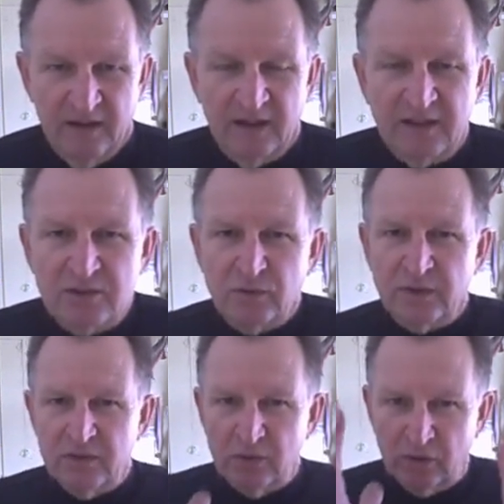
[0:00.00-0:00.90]
And I
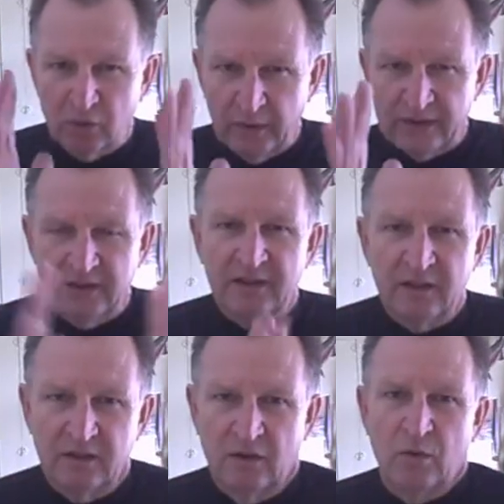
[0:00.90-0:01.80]
just want to do a quick
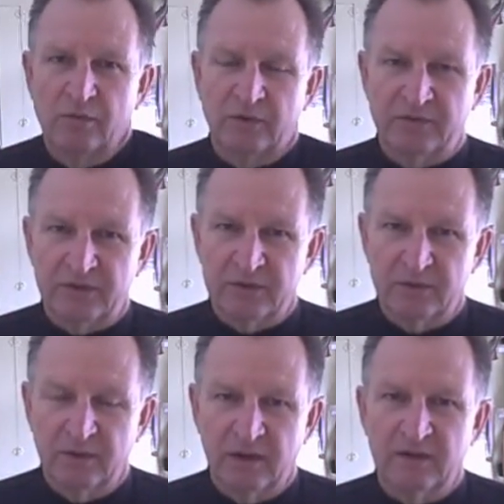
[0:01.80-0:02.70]
little
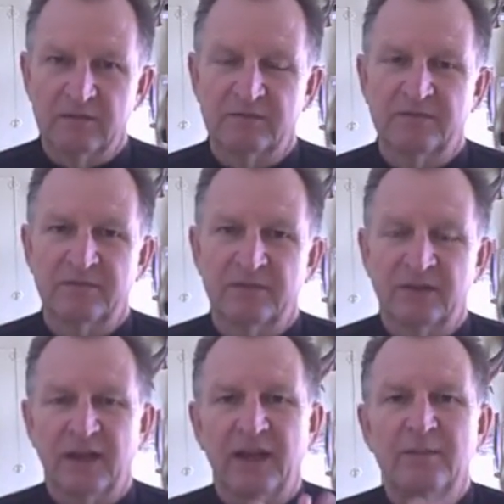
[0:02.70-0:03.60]
overview of
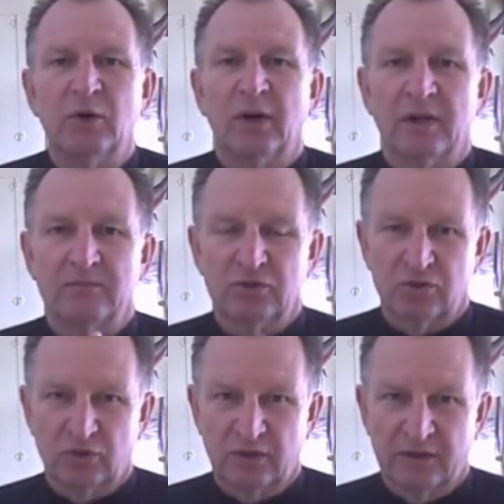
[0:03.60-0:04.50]
the Abraham
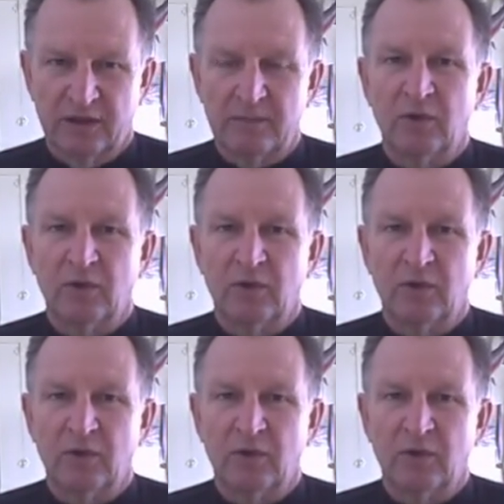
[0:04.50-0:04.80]
story.